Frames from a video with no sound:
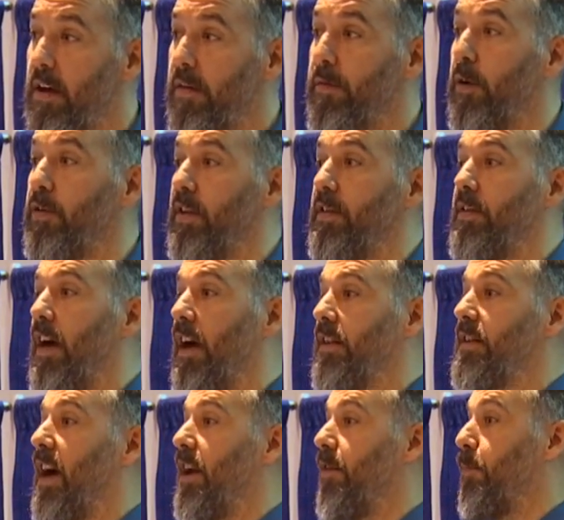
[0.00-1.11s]
versus a
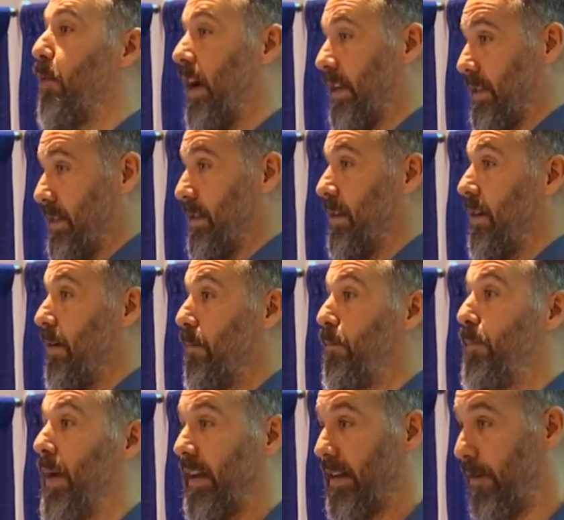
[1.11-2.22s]
ton of bricks?
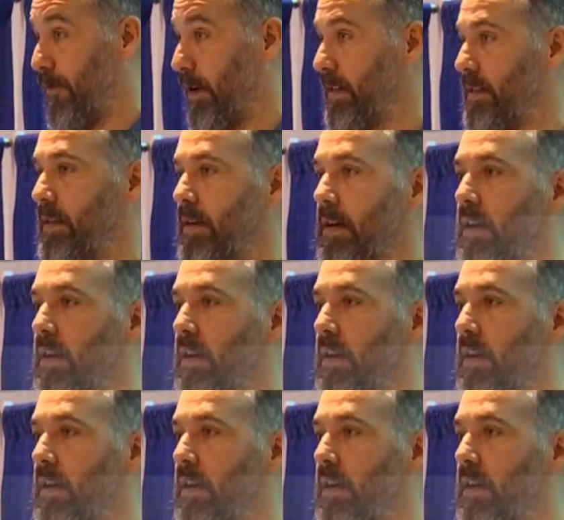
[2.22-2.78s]
Big difference.